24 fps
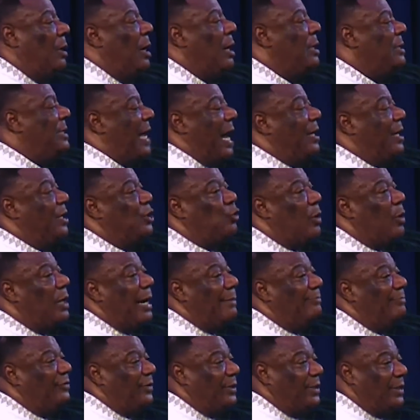That is when I'm
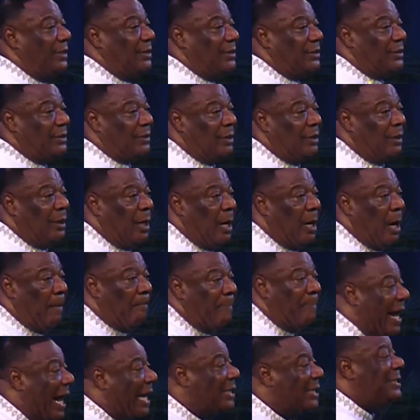finished.
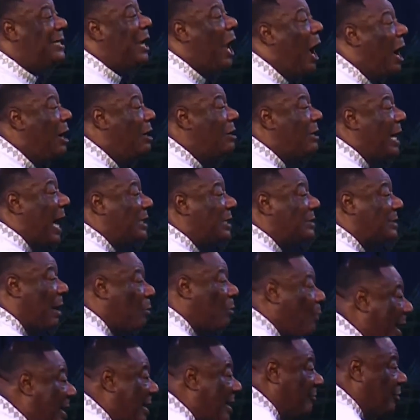But as long as the
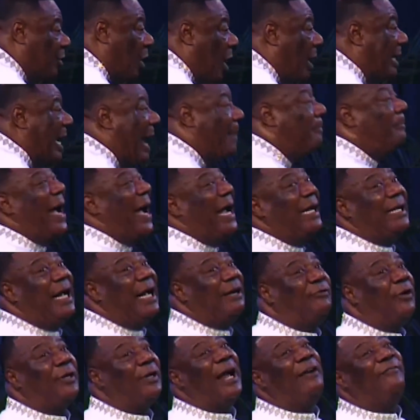word of God abideth
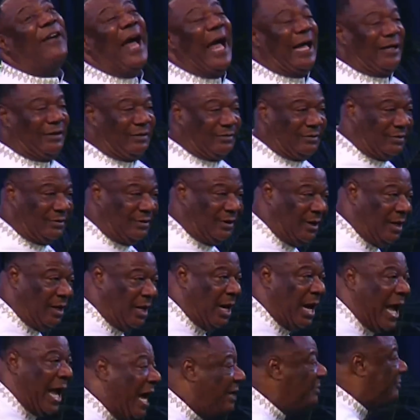forever,
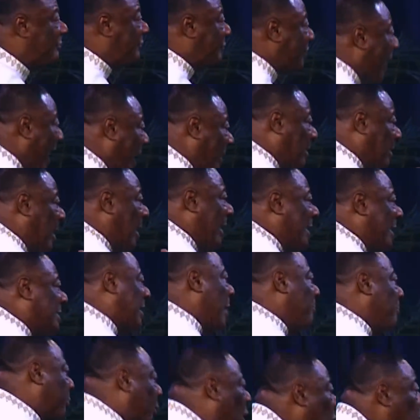and faith is a
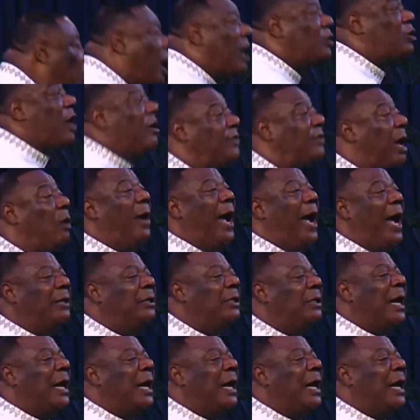product of the word.